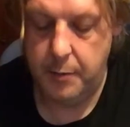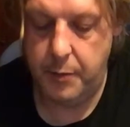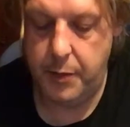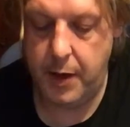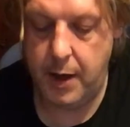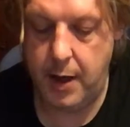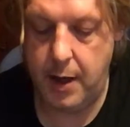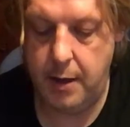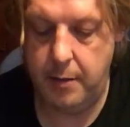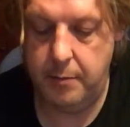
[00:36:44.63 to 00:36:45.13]

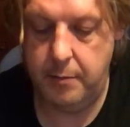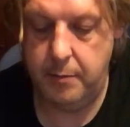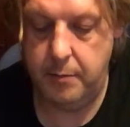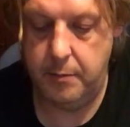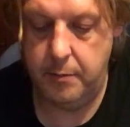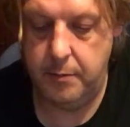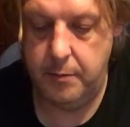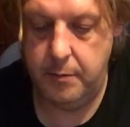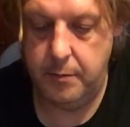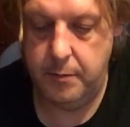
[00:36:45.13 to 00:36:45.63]
But
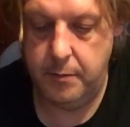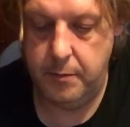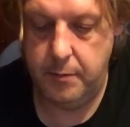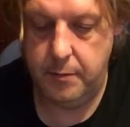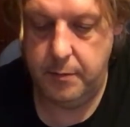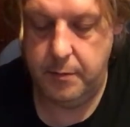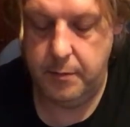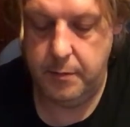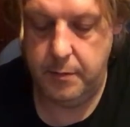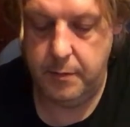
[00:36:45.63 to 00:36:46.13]

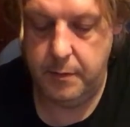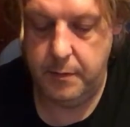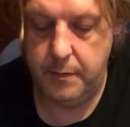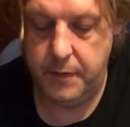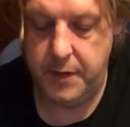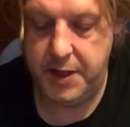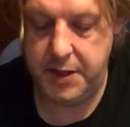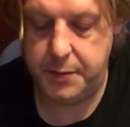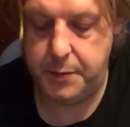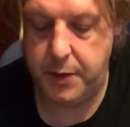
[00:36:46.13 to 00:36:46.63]

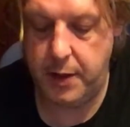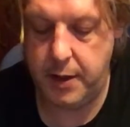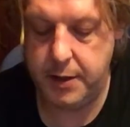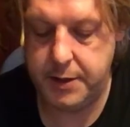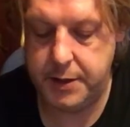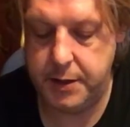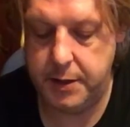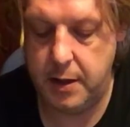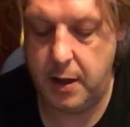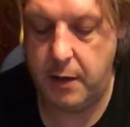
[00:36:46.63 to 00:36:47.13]
this
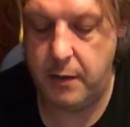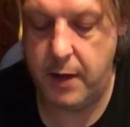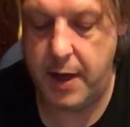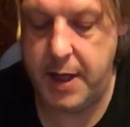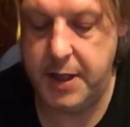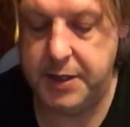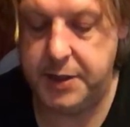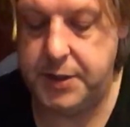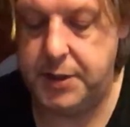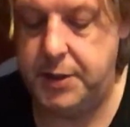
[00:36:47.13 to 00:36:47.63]
person, though,
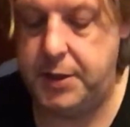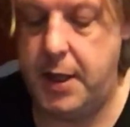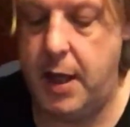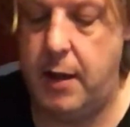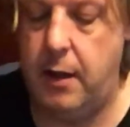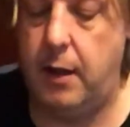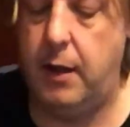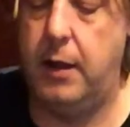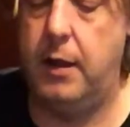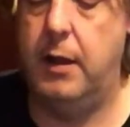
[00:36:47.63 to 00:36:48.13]
is
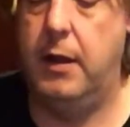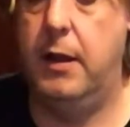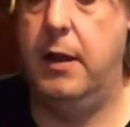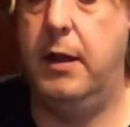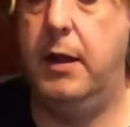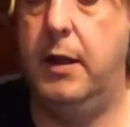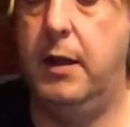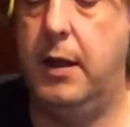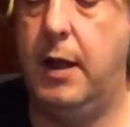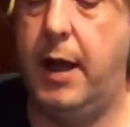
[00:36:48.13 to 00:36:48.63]
still
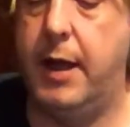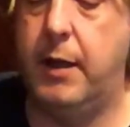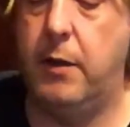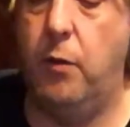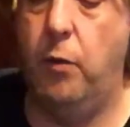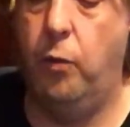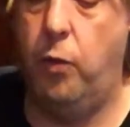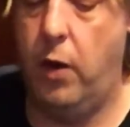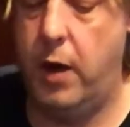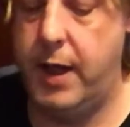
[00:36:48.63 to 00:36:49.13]
like
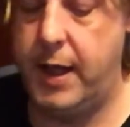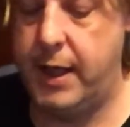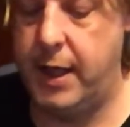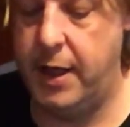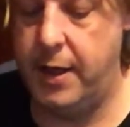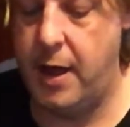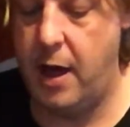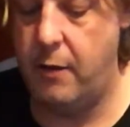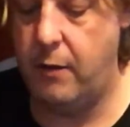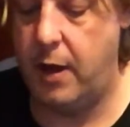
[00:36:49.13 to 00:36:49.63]
wanting
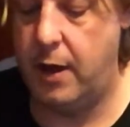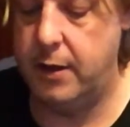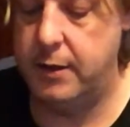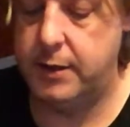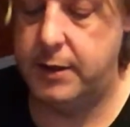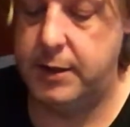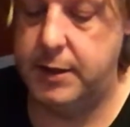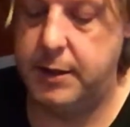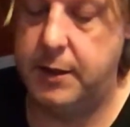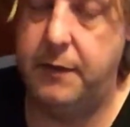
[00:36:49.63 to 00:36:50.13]
to know
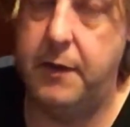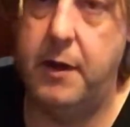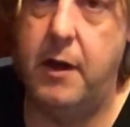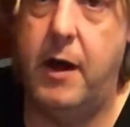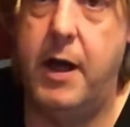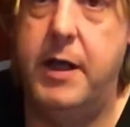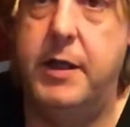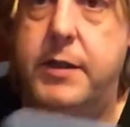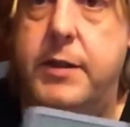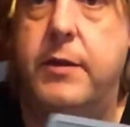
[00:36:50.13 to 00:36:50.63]
answers of the
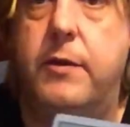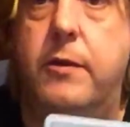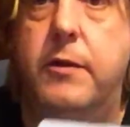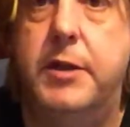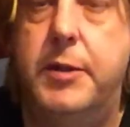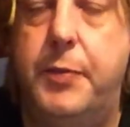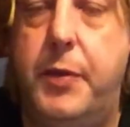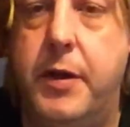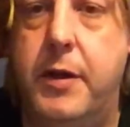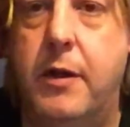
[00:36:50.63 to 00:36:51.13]
Knight of
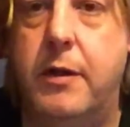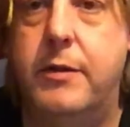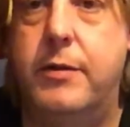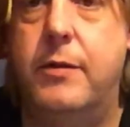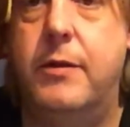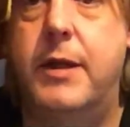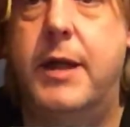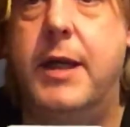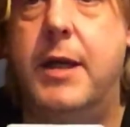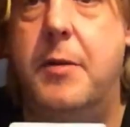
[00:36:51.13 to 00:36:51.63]
Swords, but not
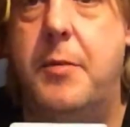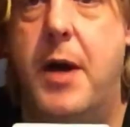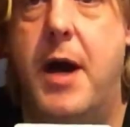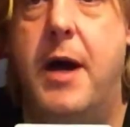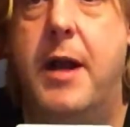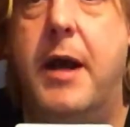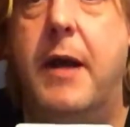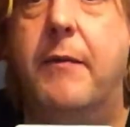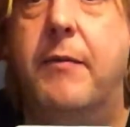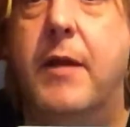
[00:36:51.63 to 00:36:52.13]
talking
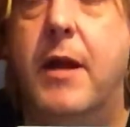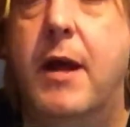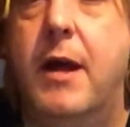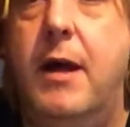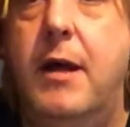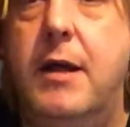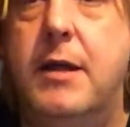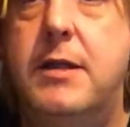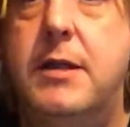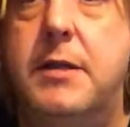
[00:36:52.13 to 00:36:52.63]
about it.
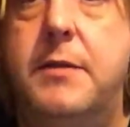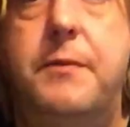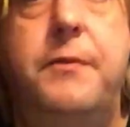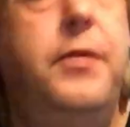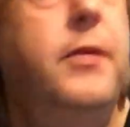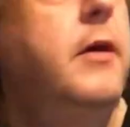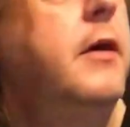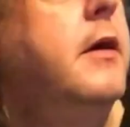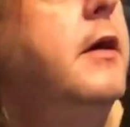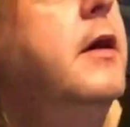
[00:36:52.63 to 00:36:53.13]
This is,
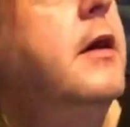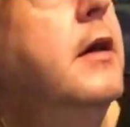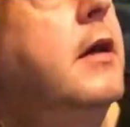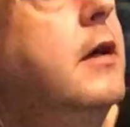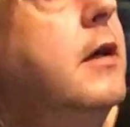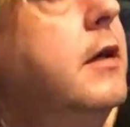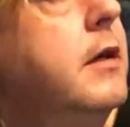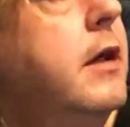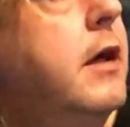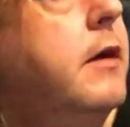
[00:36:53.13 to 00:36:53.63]

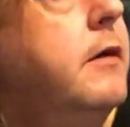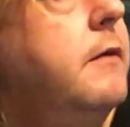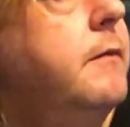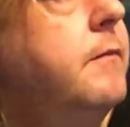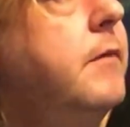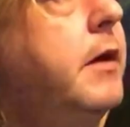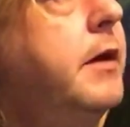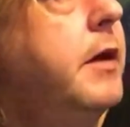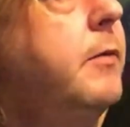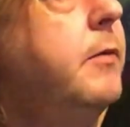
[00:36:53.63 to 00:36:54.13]
no,
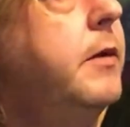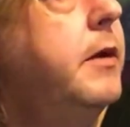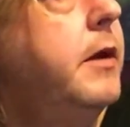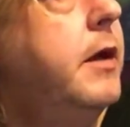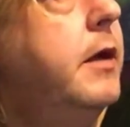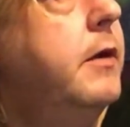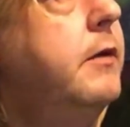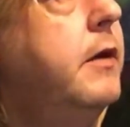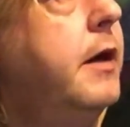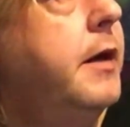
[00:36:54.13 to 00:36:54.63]
I don't want
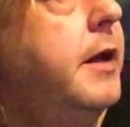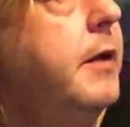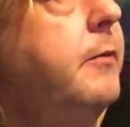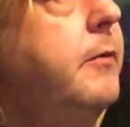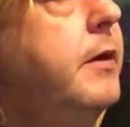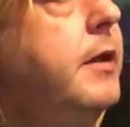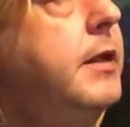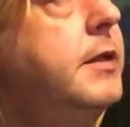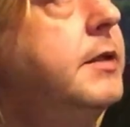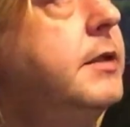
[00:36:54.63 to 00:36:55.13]
to know. I don't
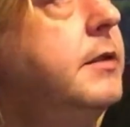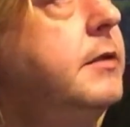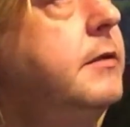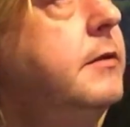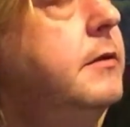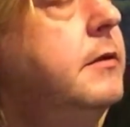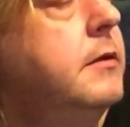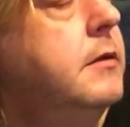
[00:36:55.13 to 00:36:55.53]
want to listen.